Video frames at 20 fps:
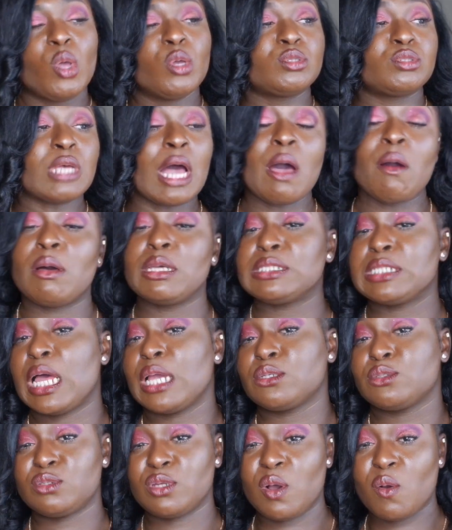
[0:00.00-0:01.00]
So I was
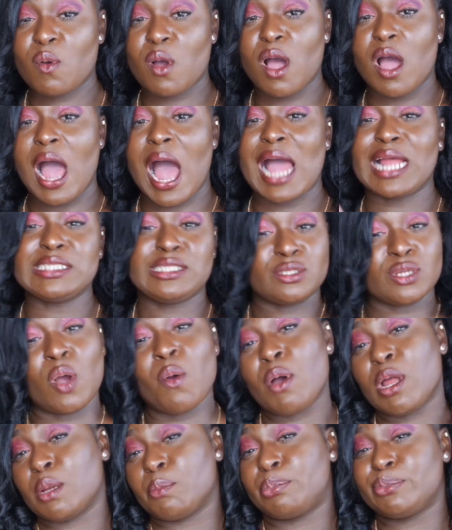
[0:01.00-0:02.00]
like, you know what, I did
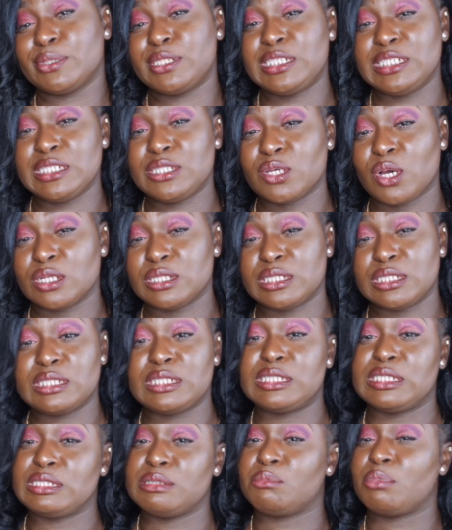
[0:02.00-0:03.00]
not want to put heat on
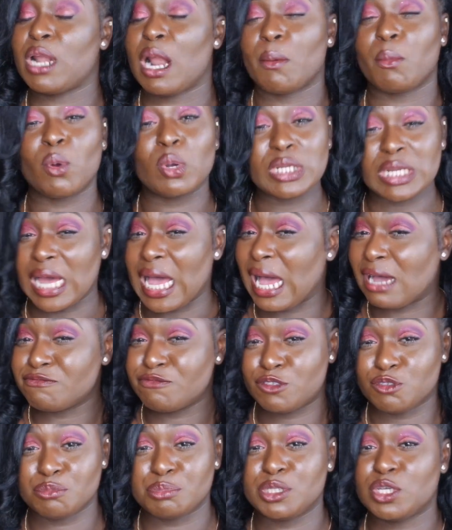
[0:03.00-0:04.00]
this thing, but I'm going to
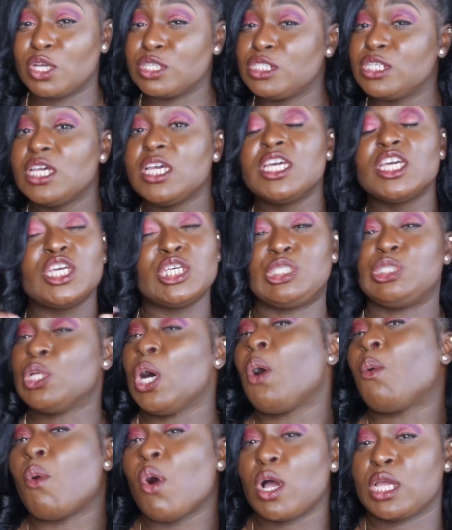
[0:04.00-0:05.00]
have to, because it's
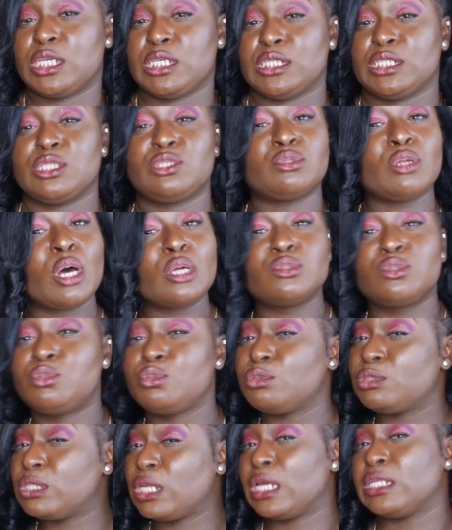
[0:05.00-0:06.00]
not working, it's not
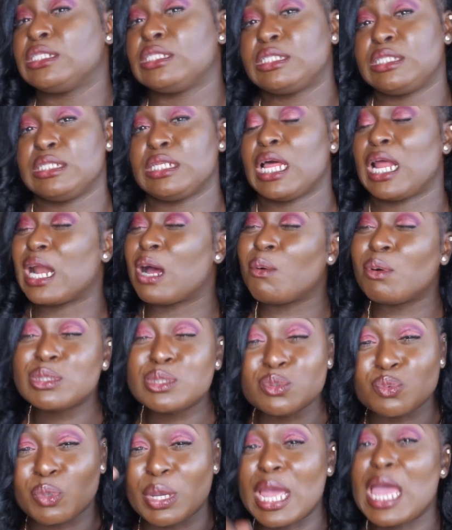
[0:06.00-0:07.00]
doing anything, and I
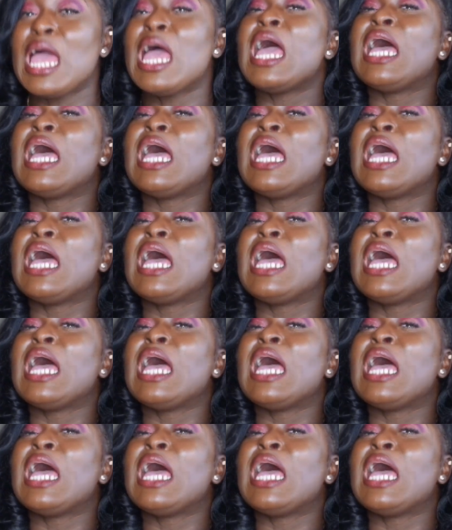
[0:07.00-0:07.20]
want to wear.